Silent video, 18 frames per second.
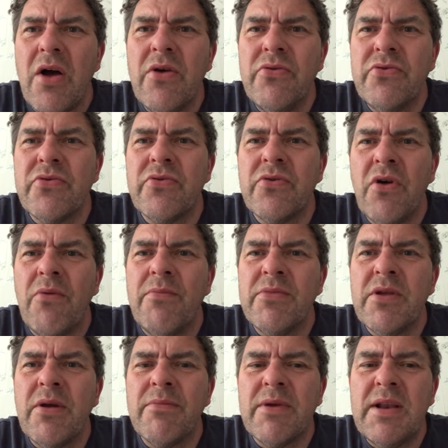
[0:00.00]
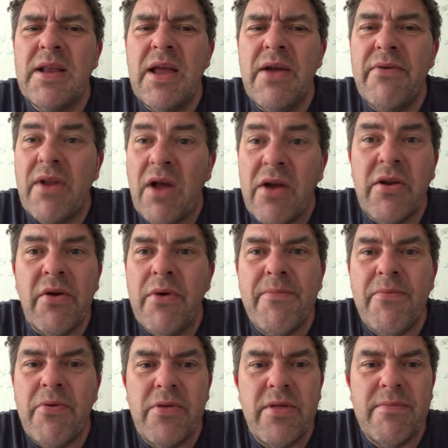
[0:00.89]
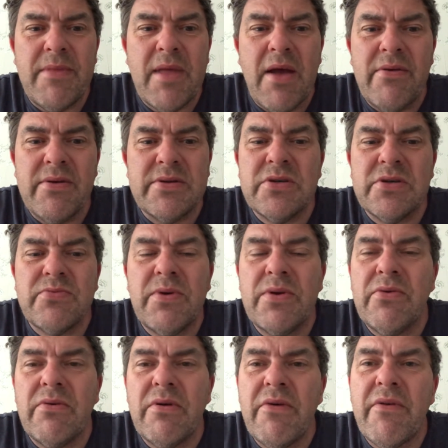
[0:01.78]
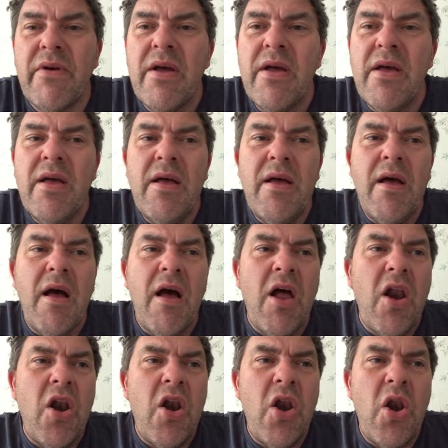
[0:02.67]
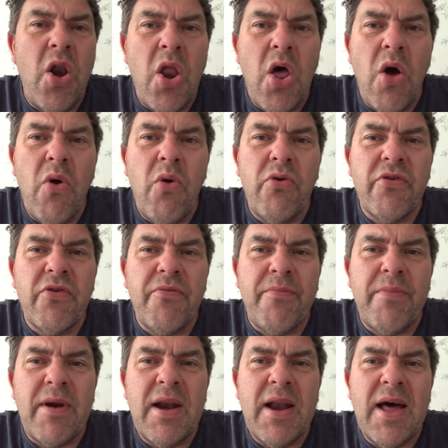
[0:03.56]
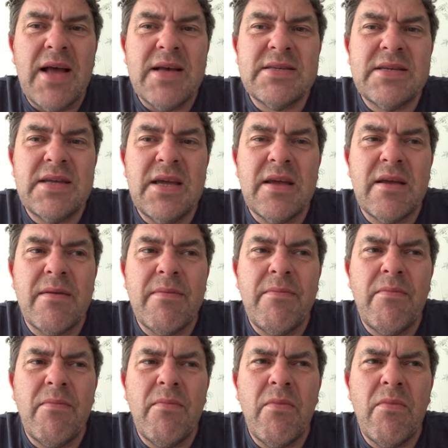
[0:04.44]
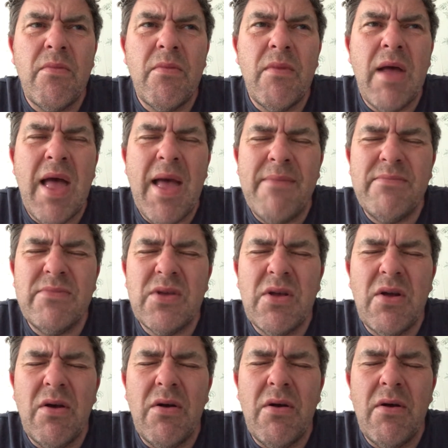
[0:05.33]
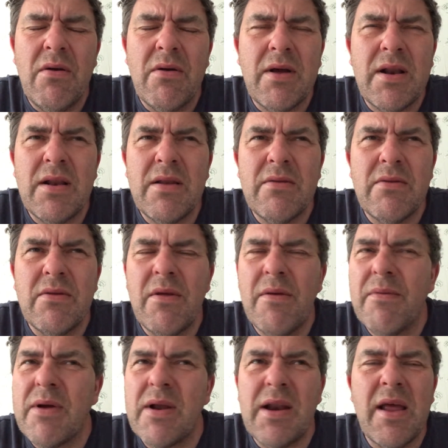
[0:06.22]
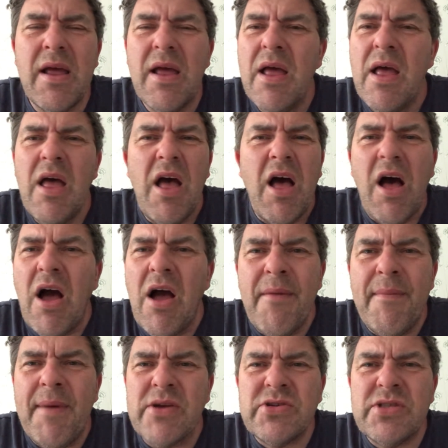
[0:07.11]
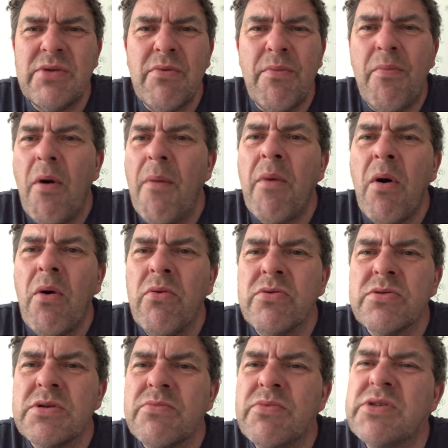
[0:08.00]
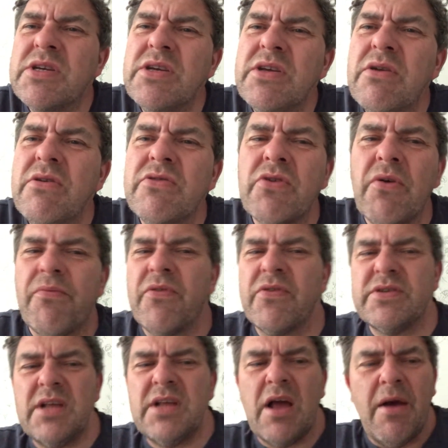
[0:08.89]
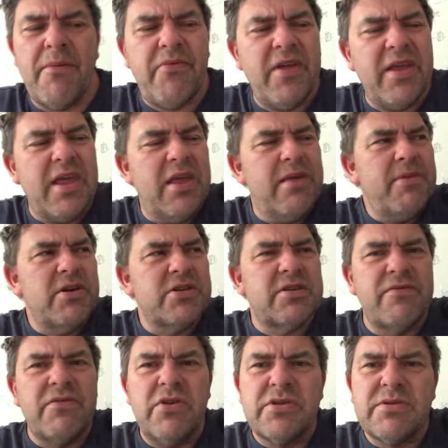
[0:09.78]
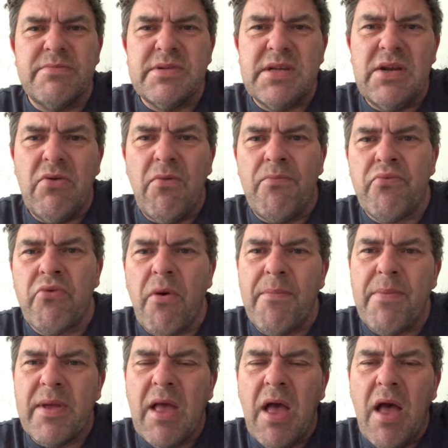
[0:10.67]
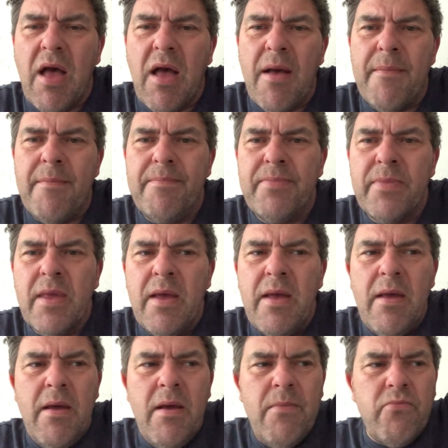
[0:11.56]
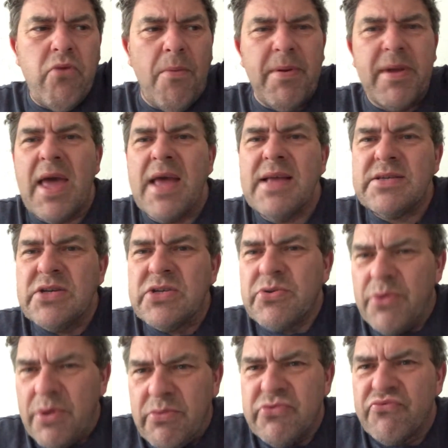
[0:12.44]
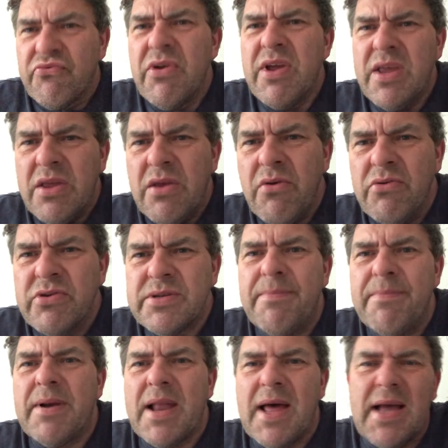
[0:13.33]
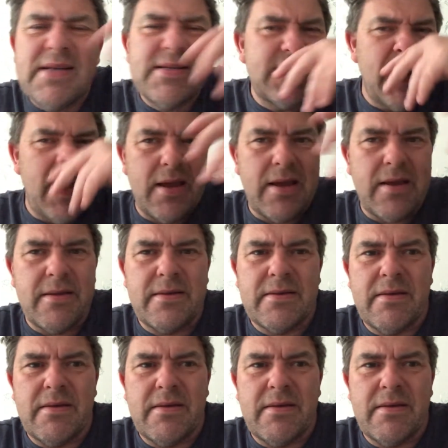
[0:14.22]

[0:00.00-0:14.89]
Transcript: whose allotment I'm clearing. I know he put them there, it's just went all over. A load of plastic, and the clear. I imagine they were pop bottles, which he used, obviously. I think he must have used them as a little propagator, so he was reusing plastic